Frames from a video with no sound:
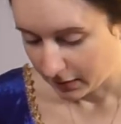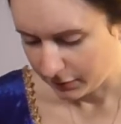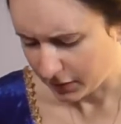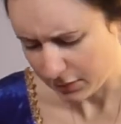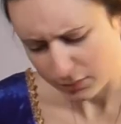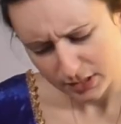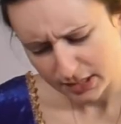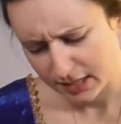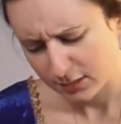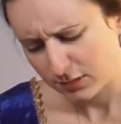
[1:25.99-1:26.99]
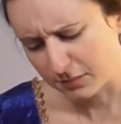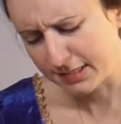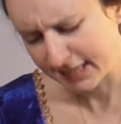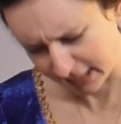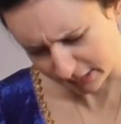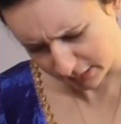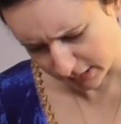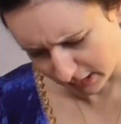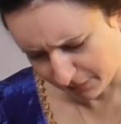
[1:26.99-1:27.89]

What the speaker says: for I thought it a case of some delicacy